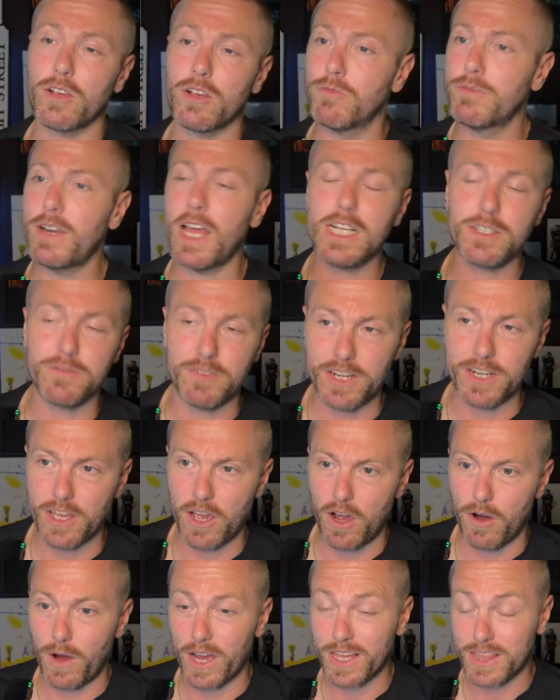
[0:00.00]
so next
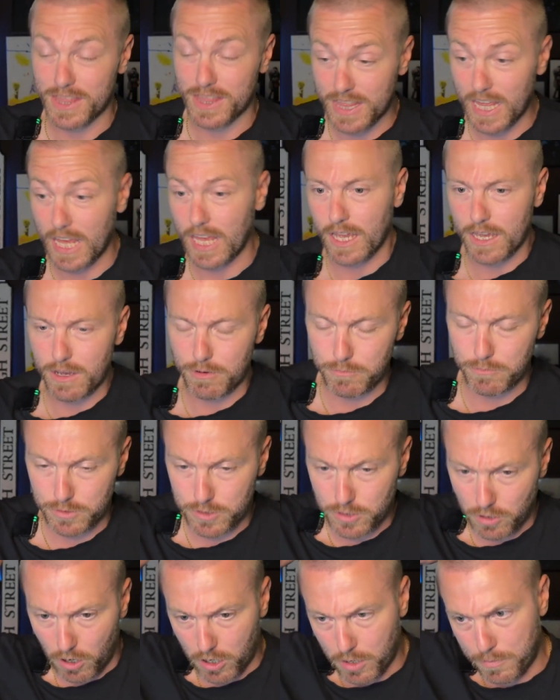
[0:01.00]
video, I think
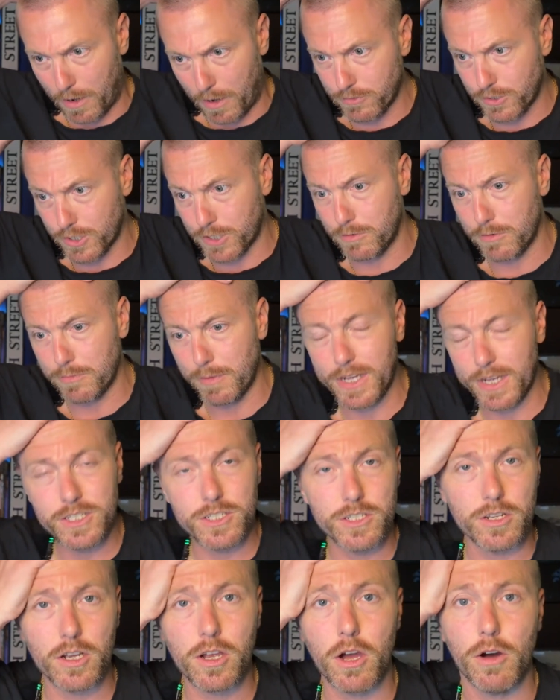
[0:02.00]
we'll talk about
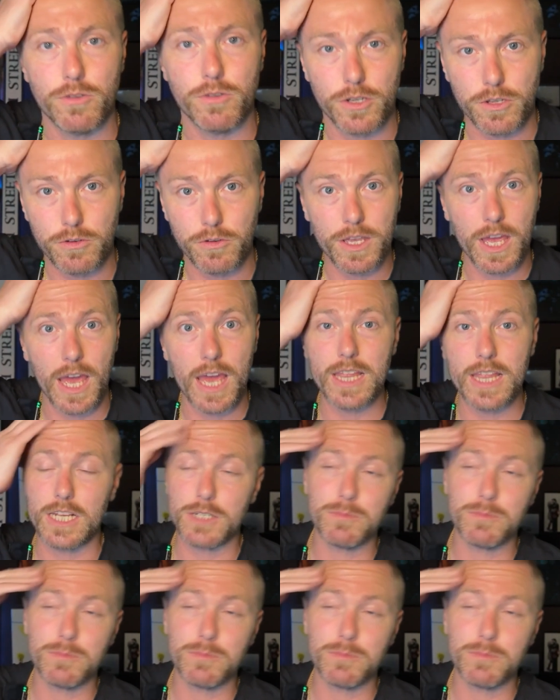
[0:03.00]
stuartmason.co.uk.